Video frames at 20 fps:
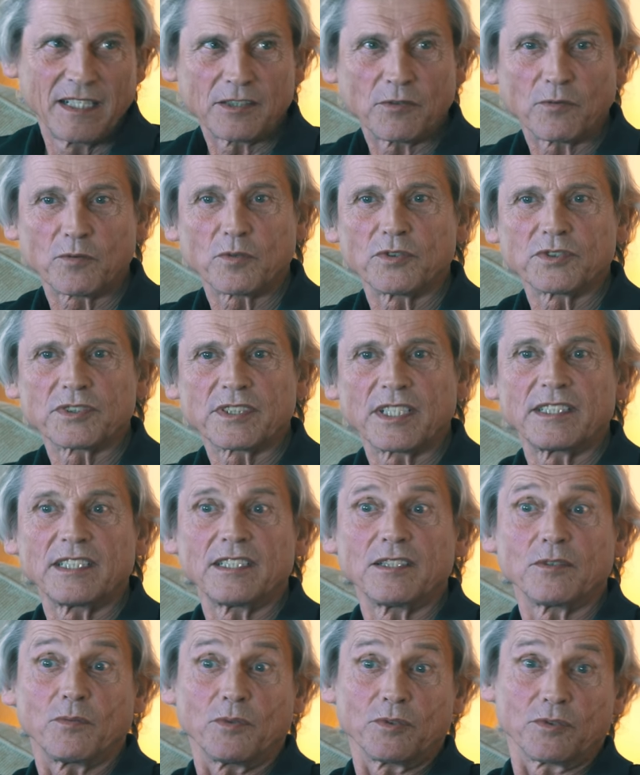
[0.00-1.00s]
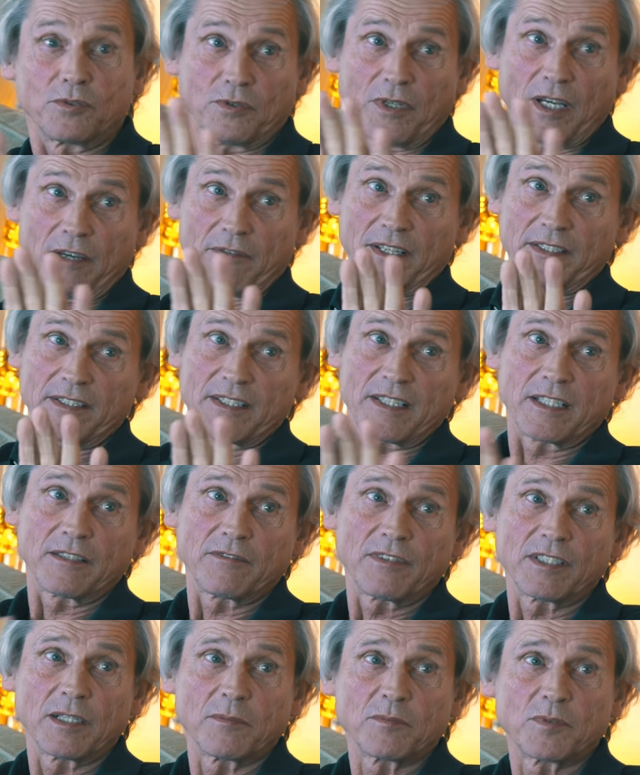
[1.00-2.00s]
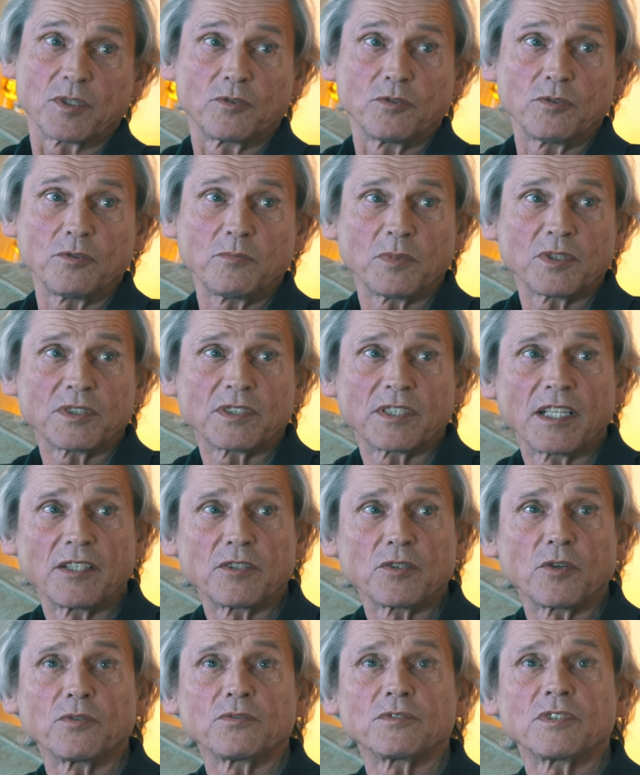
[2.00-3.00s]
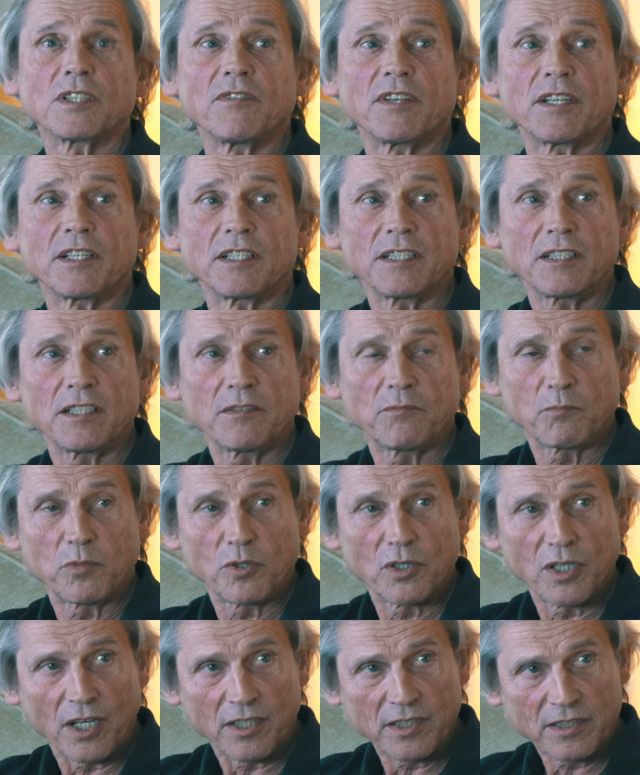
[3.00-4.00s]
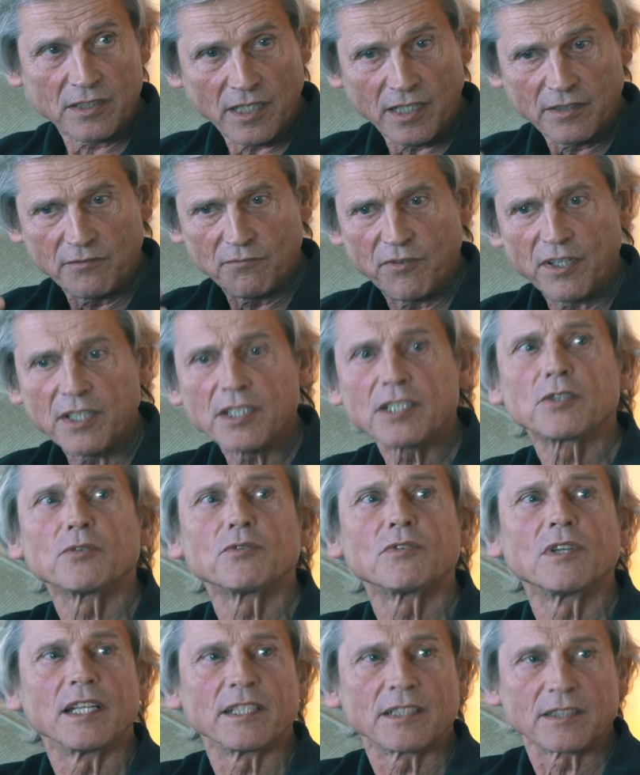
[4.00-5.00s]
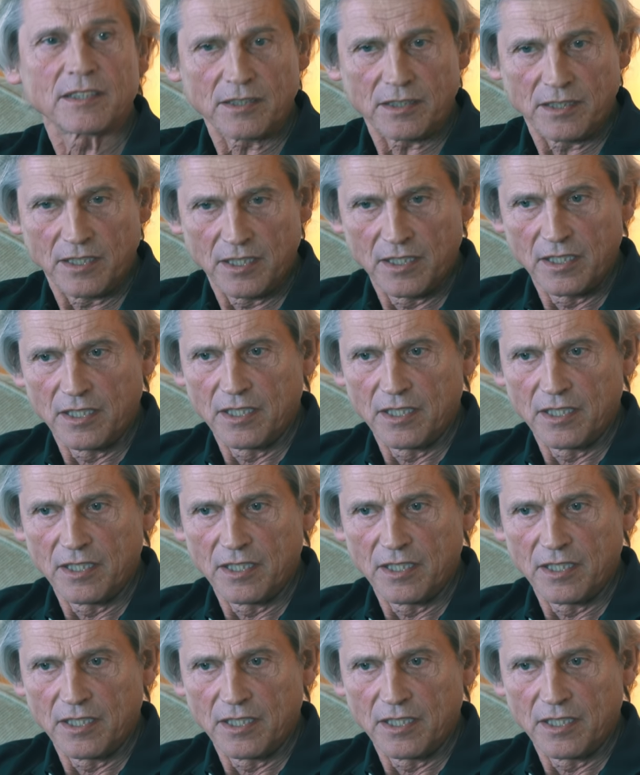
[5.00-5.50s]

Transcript: And of course they didn't want to have anything with them to do, but they wrote a very polite and very good letter,